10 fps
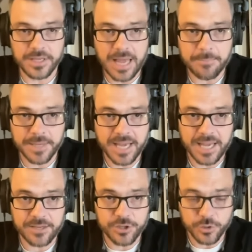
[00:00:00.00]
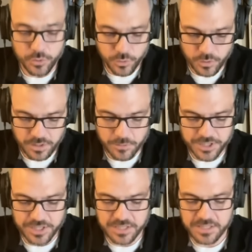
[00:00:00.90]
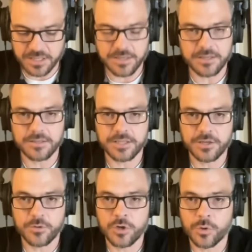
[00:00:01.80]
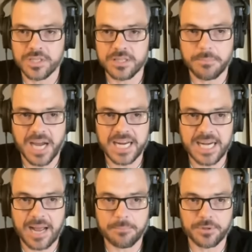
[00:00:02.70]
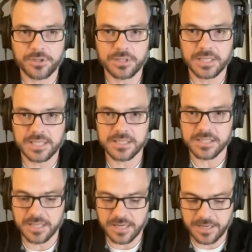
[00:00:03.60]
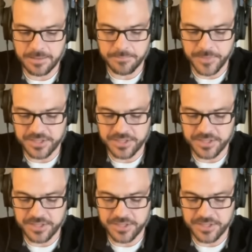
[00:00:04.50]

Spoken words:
MK2, which is the known as the pineapple. It's a